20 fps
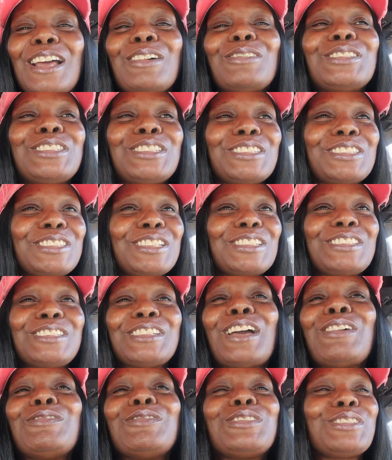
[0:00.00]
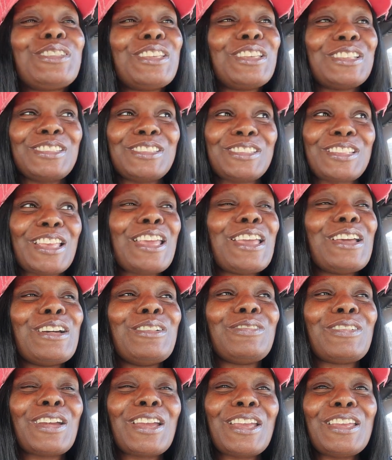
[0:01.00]
I was just, this. I was getting
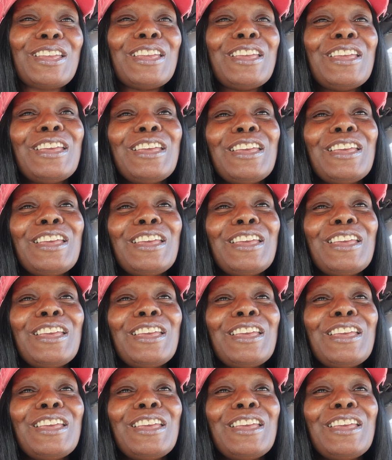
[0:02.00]
down, right?